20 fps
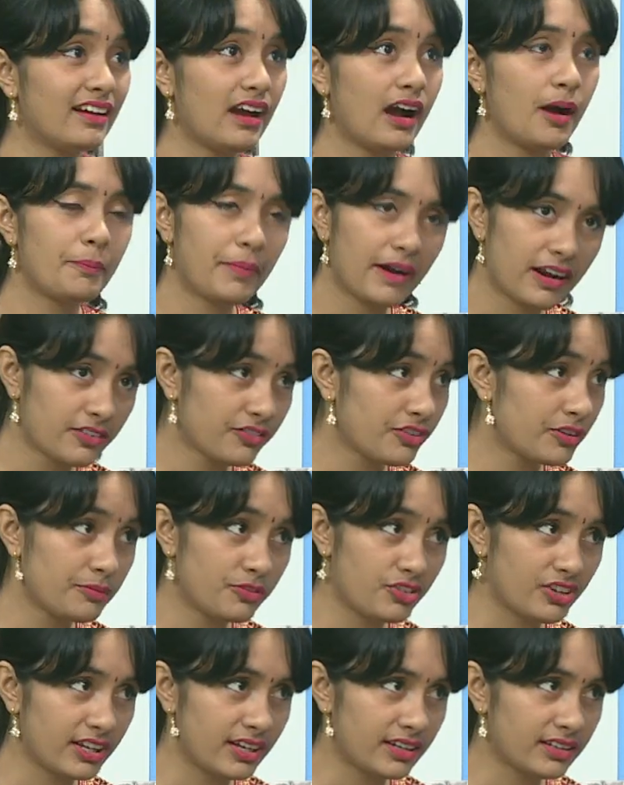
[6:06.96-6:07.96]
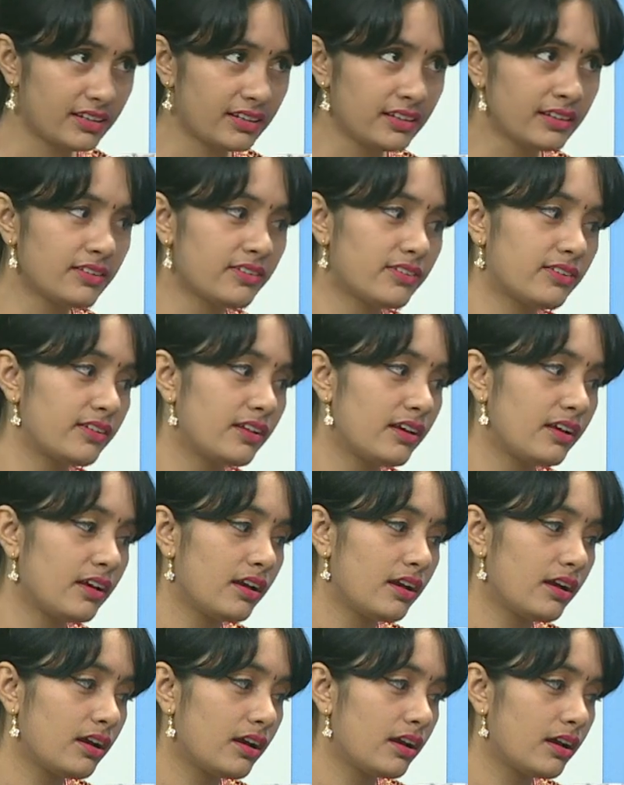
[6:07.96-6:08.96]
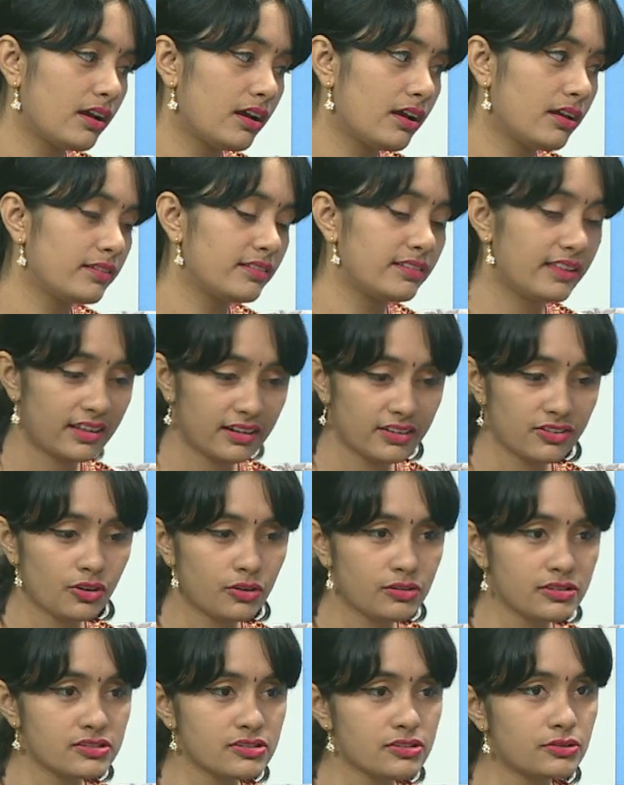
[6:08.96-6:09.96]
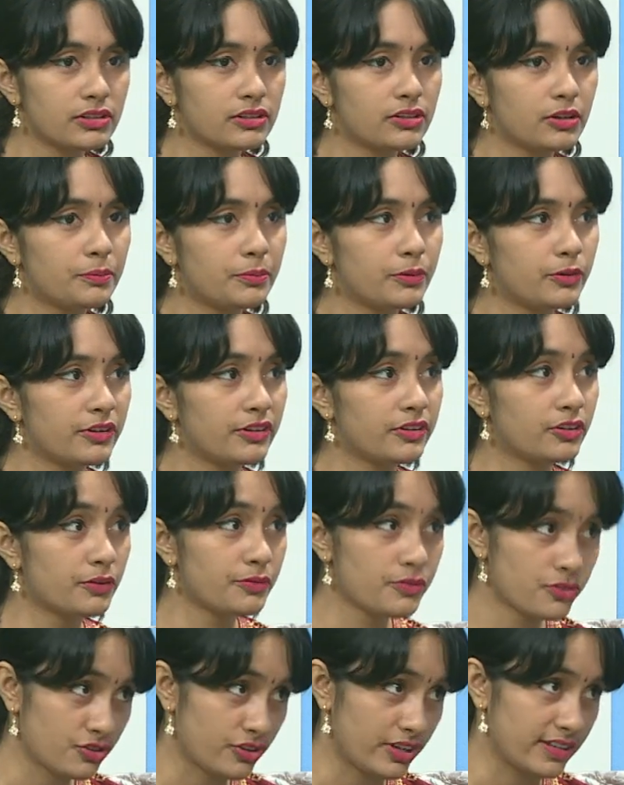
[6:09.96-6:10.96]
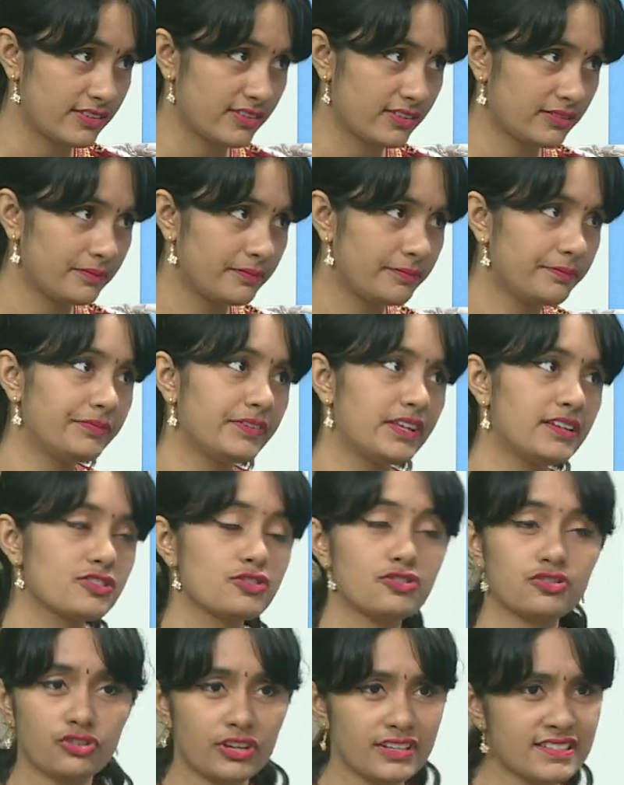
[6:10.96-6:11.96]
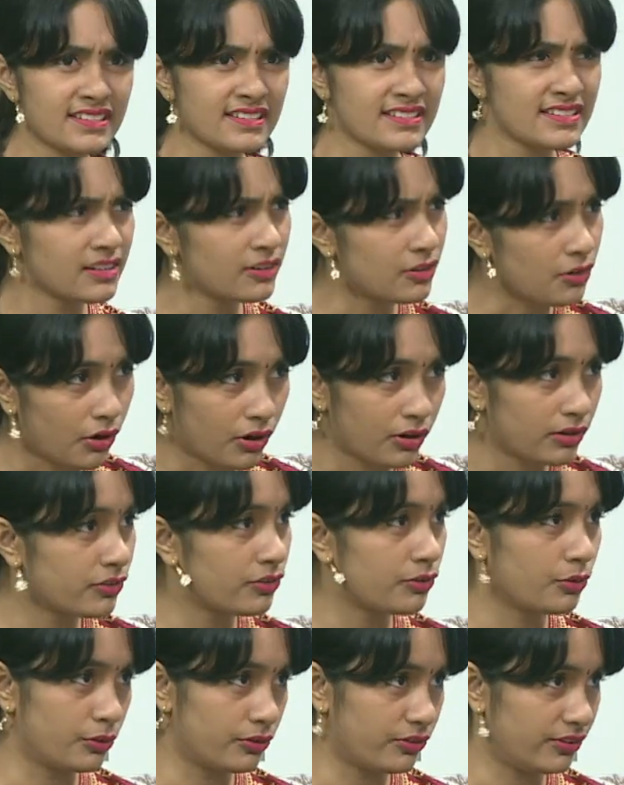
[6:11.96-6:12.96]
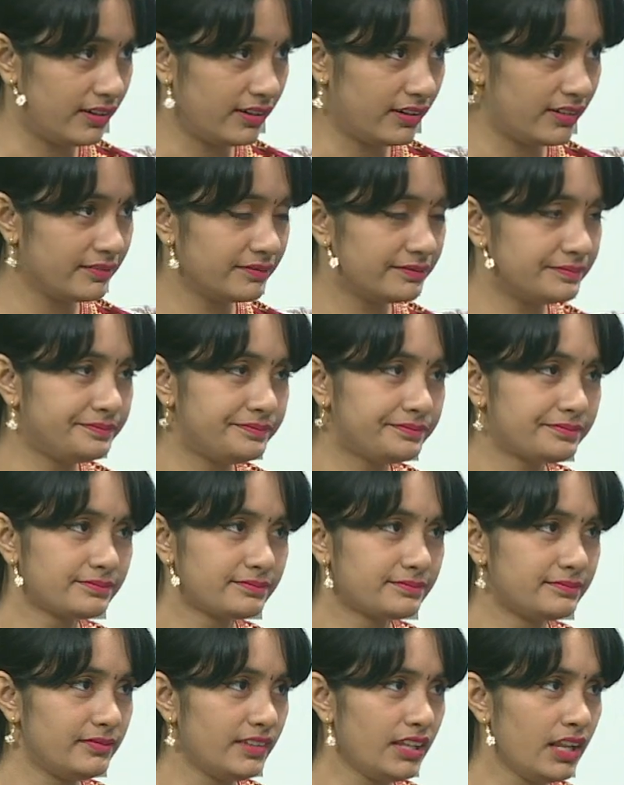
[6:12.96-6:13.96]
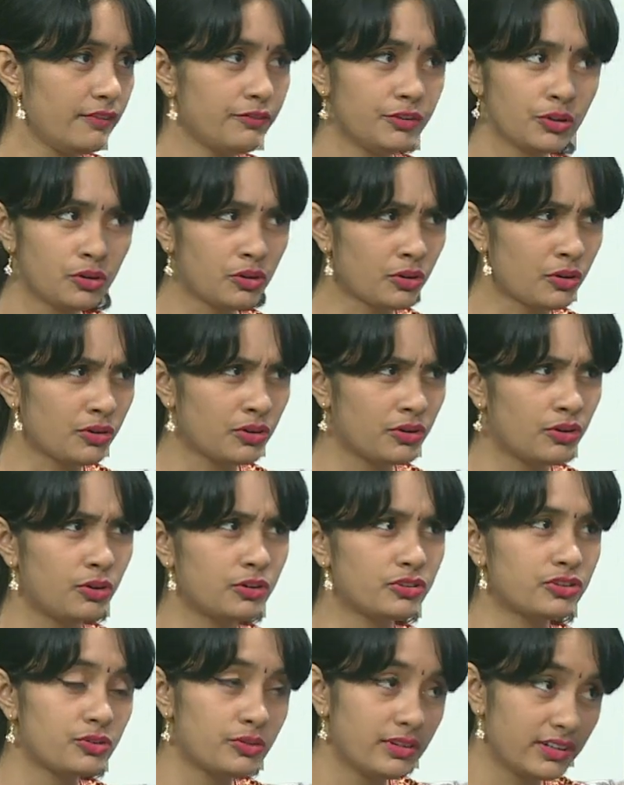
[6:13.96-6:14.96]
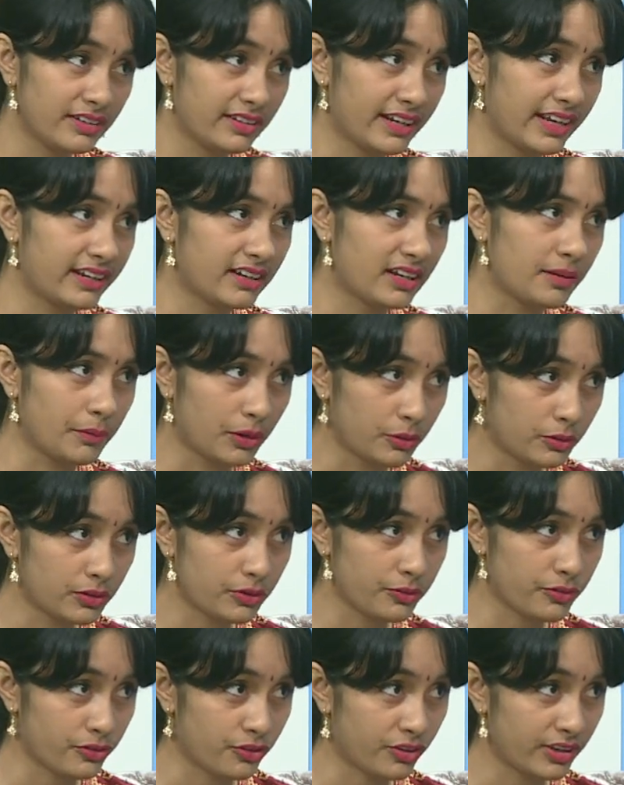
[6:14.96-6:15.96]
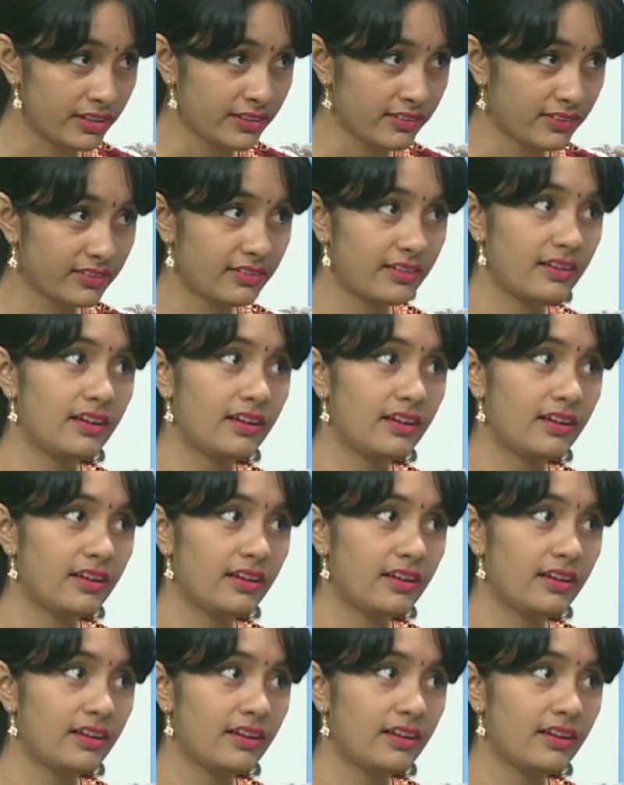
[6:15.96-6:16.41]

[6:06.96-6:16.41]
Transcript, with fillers: Apart from genetics, there is also a component of stress. So stress doesn't cause OCD. If you go through a great amount of stress,